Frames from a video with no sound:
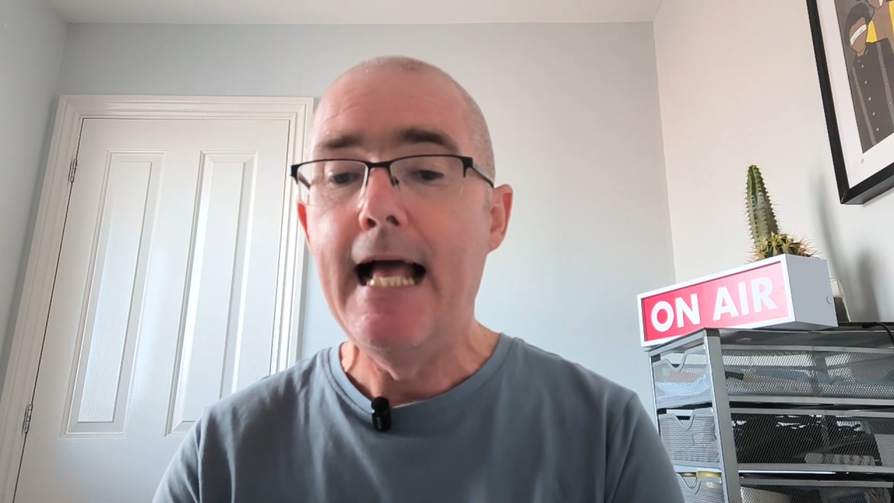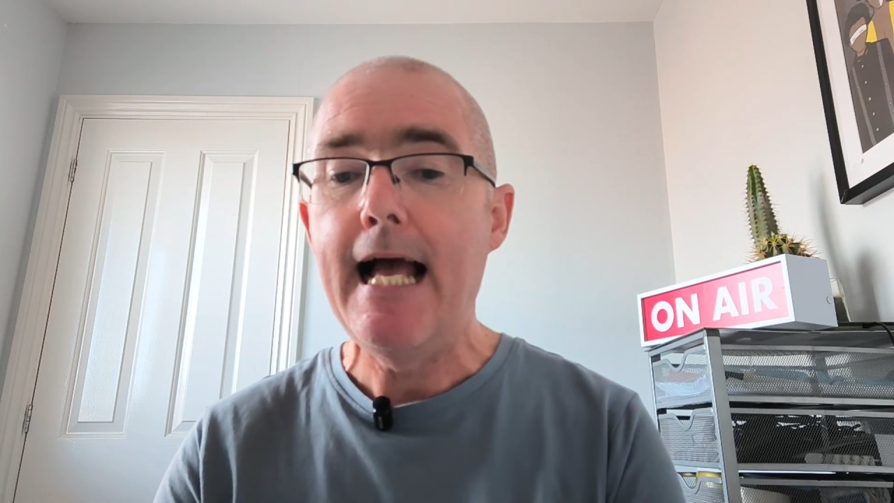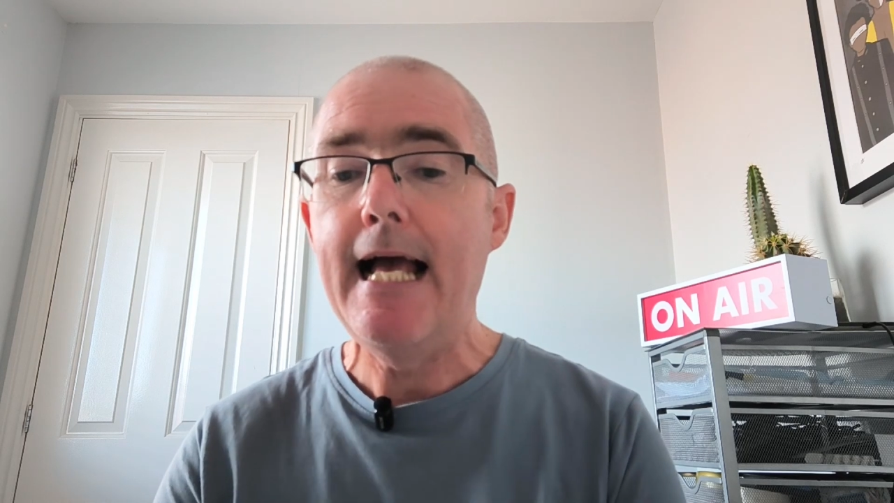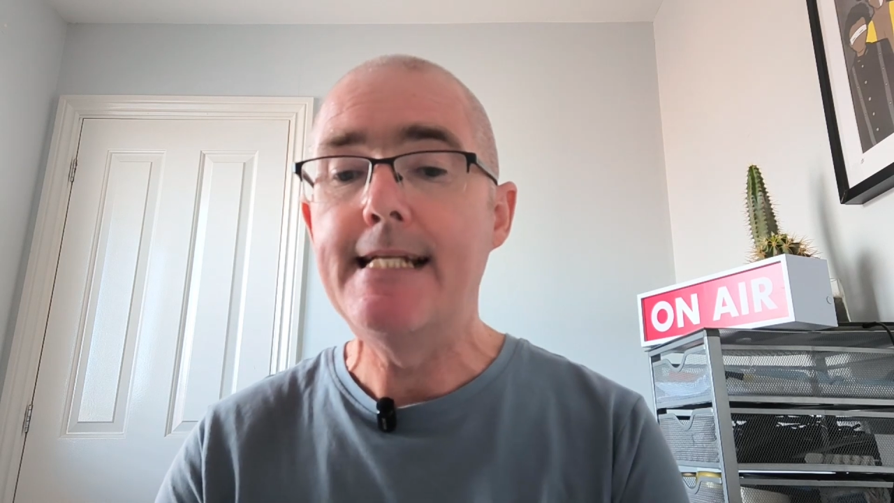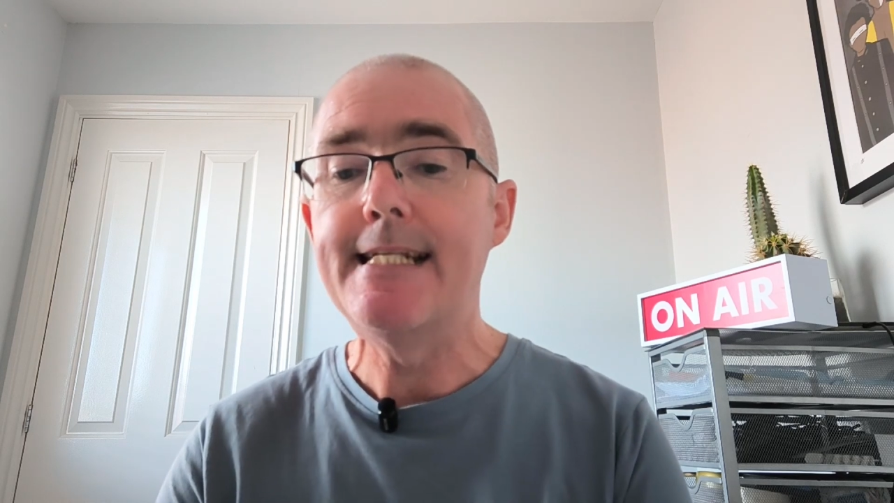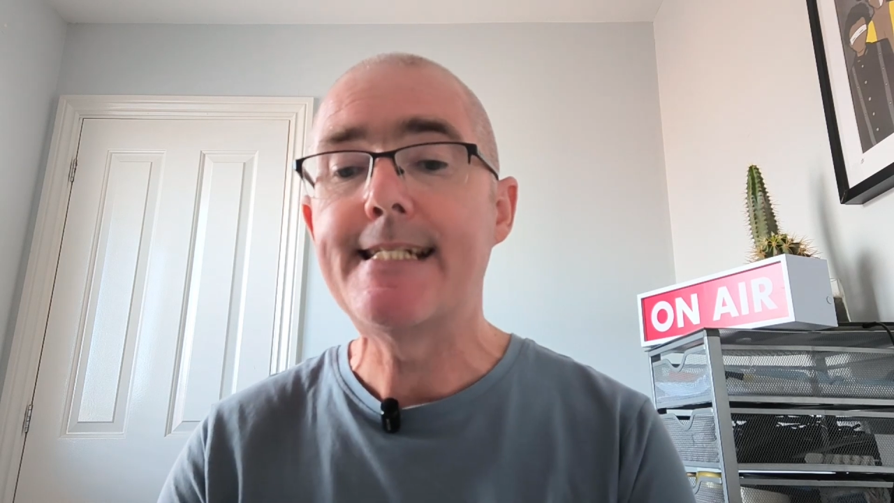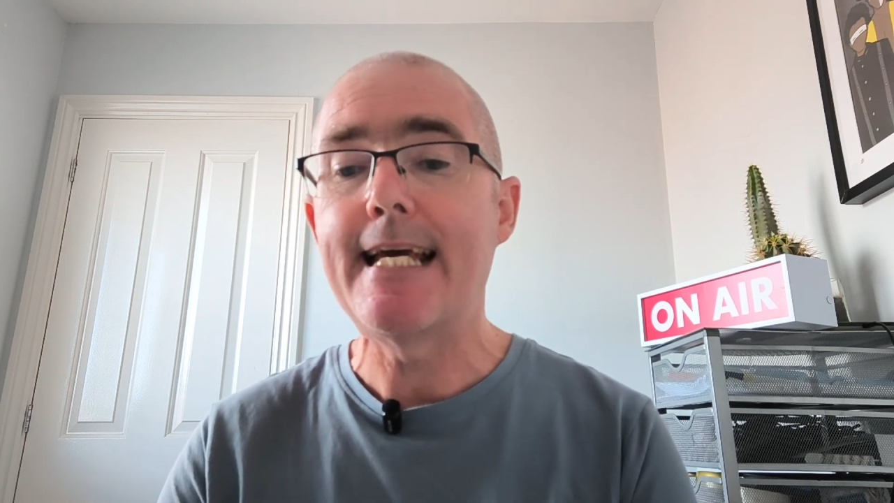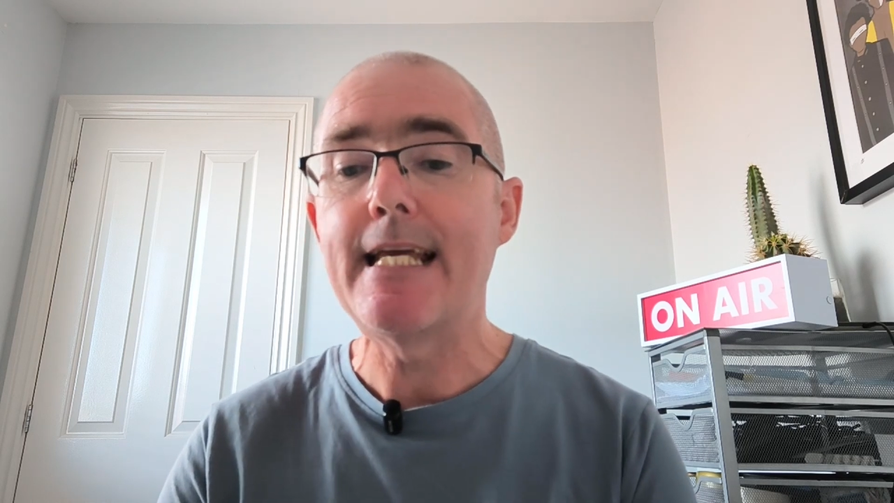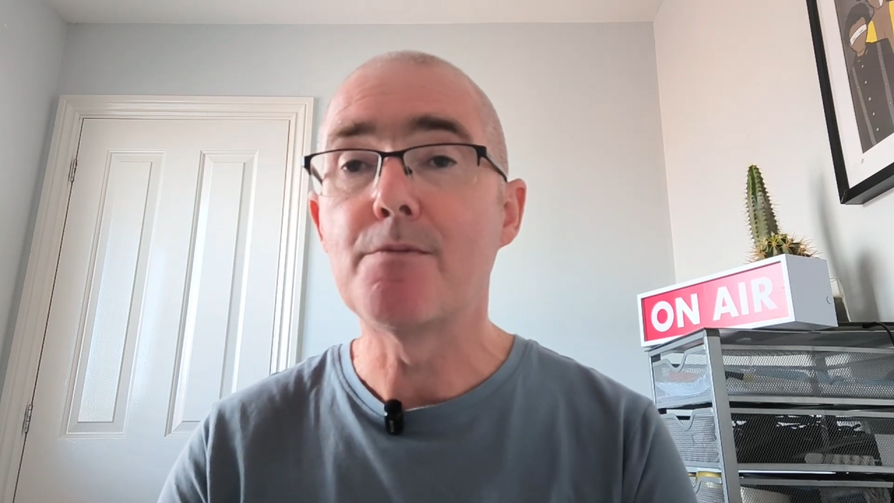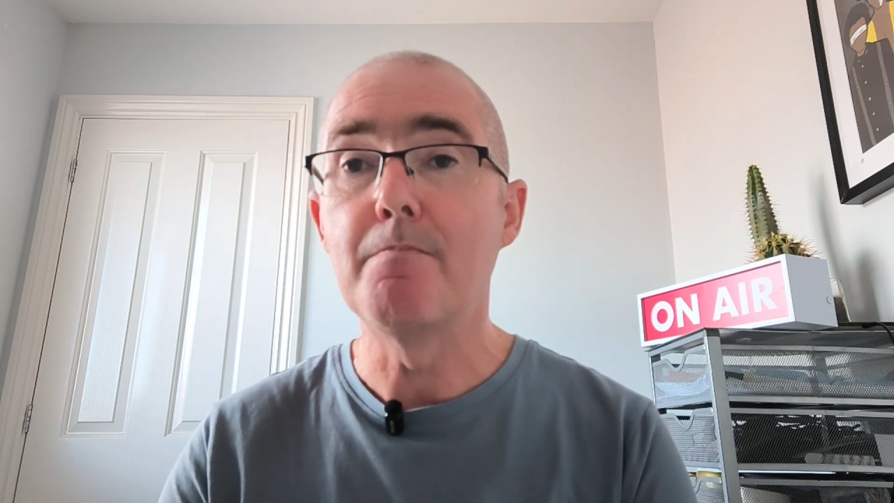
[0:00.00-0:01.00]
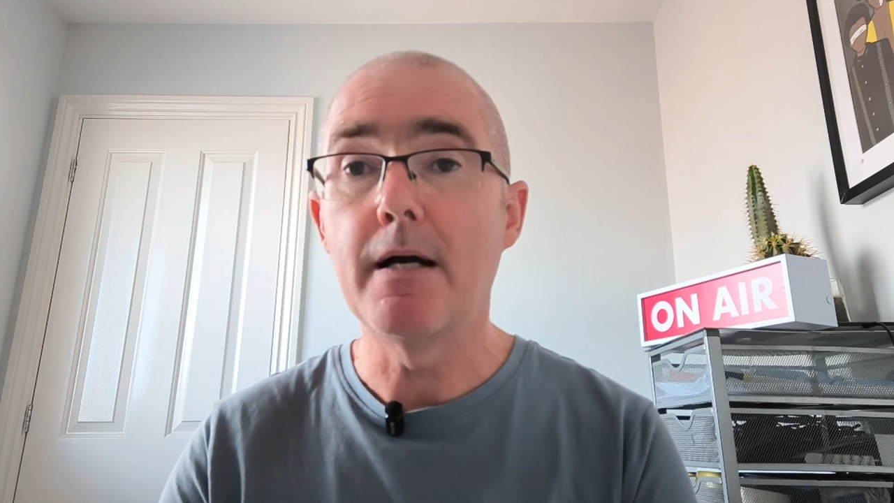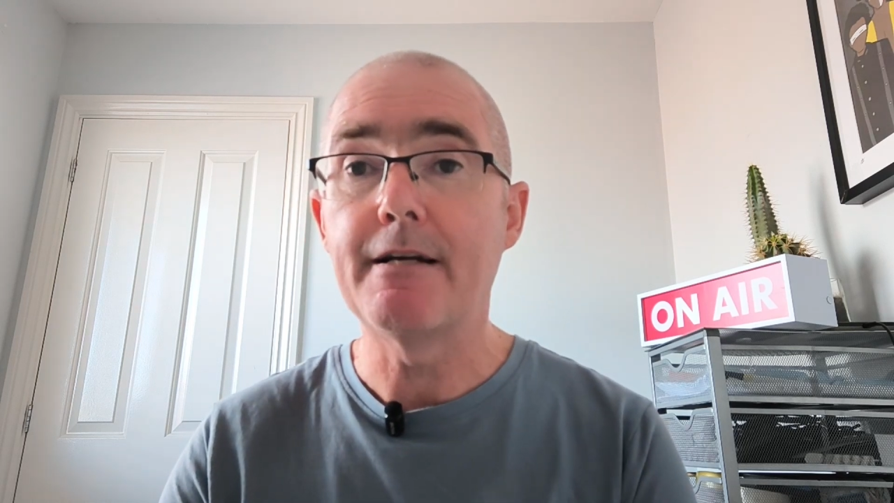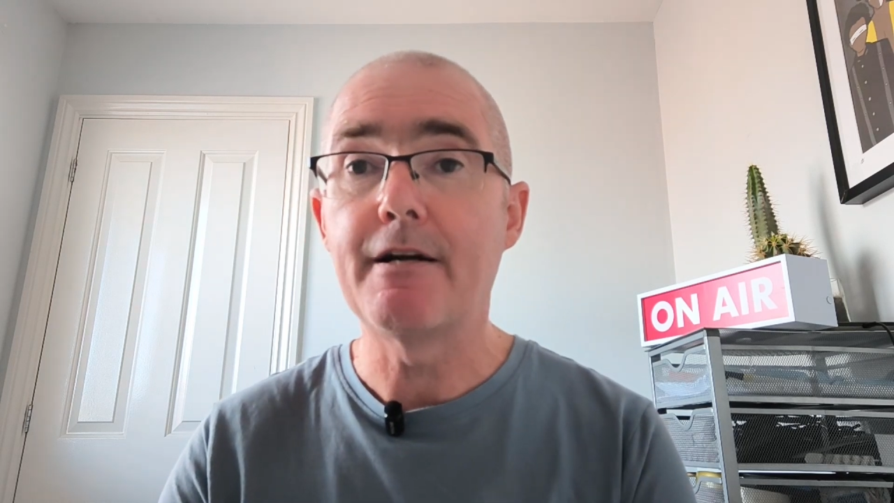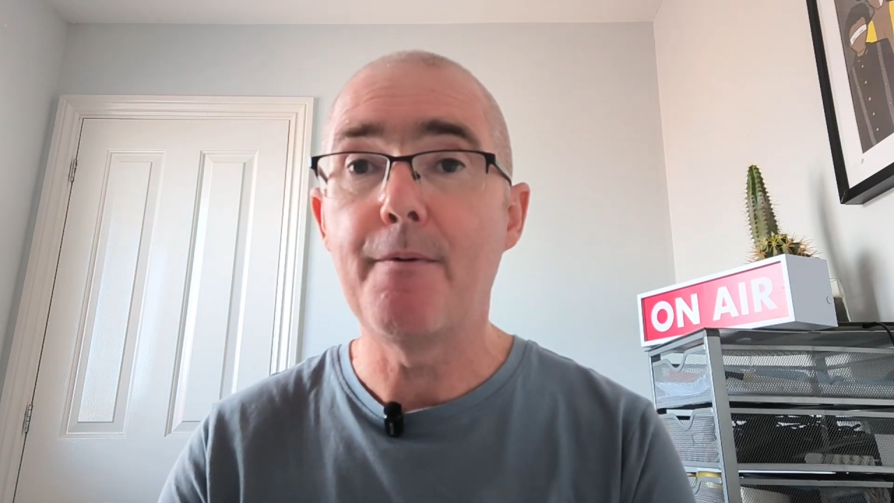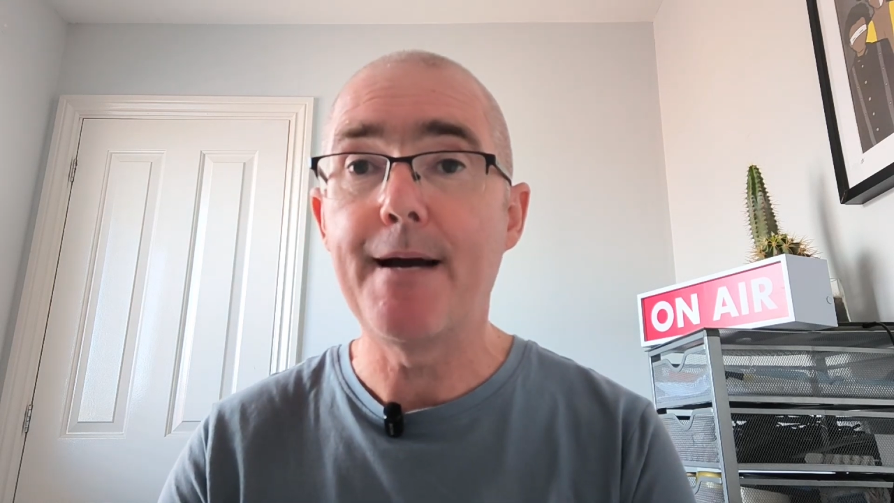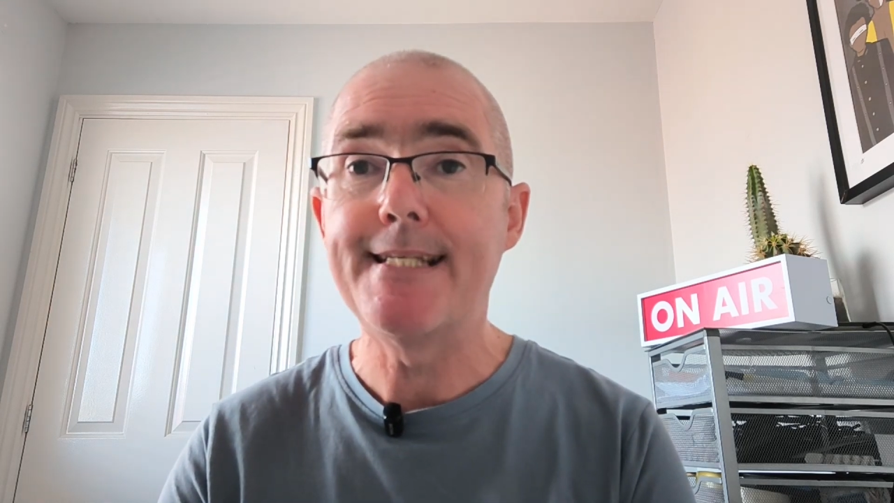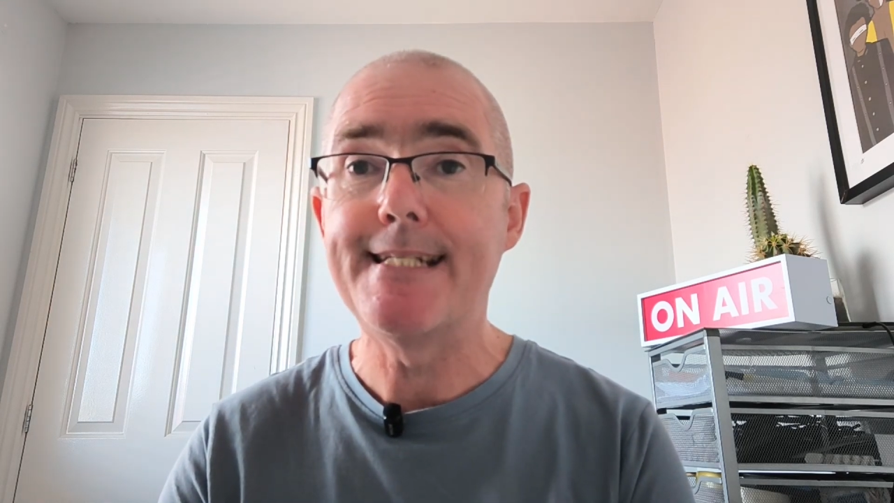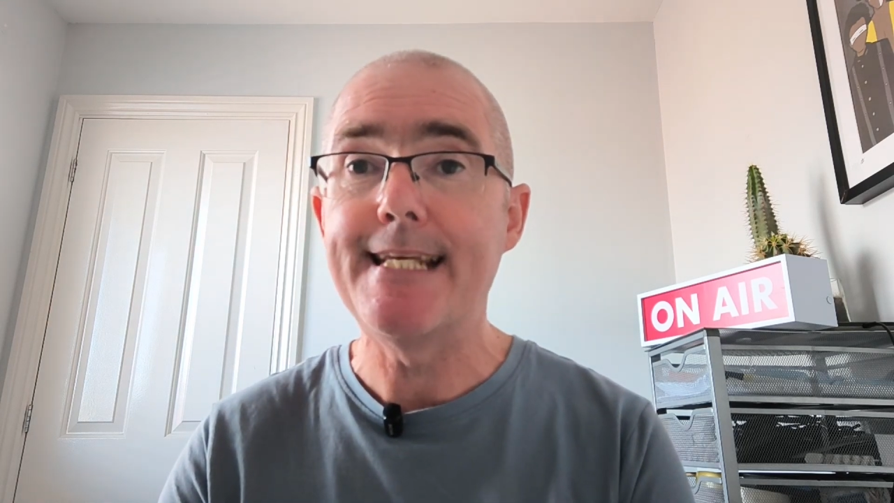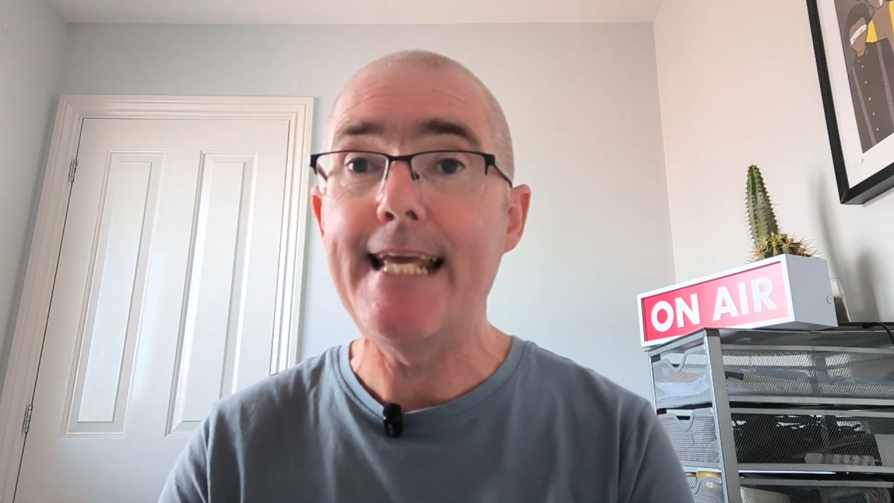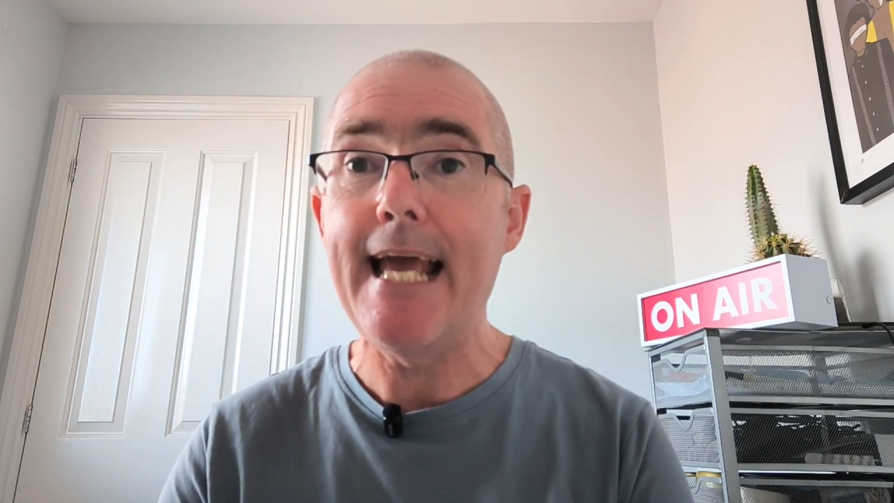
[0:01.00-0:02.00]
And it takes micro
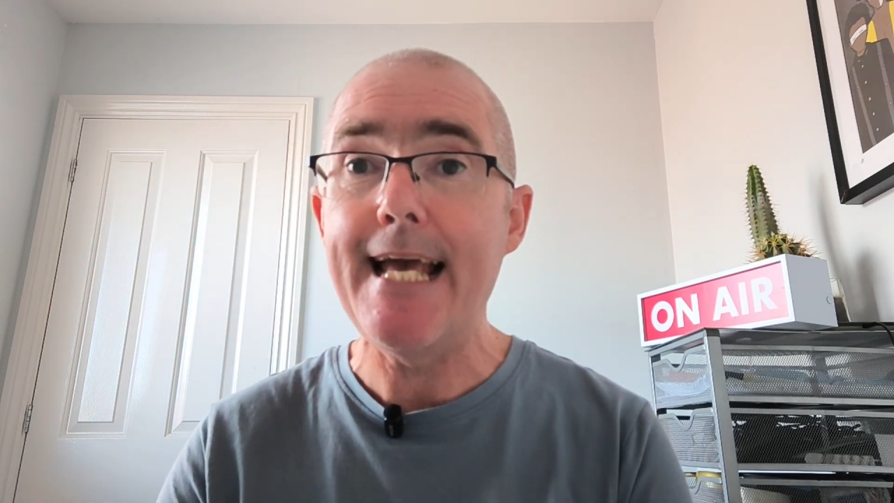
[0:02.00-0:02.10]
SD